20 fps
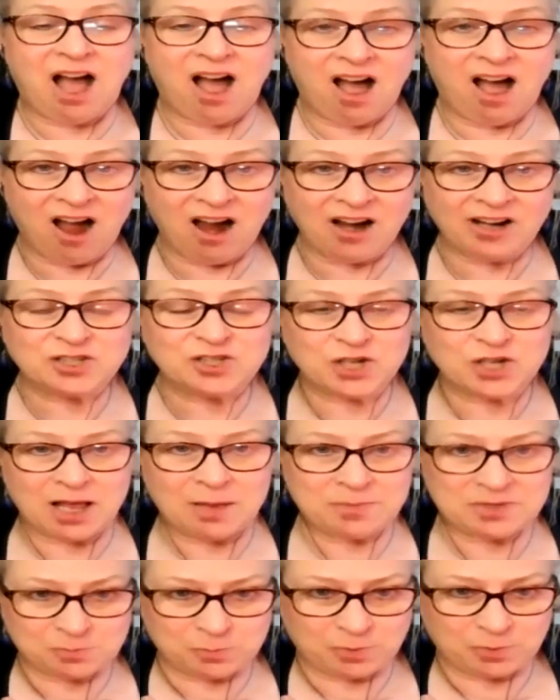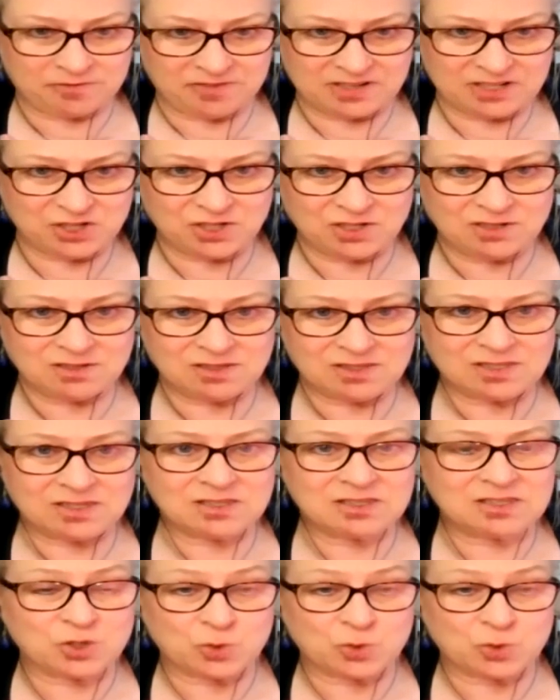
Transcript: our job as professionals is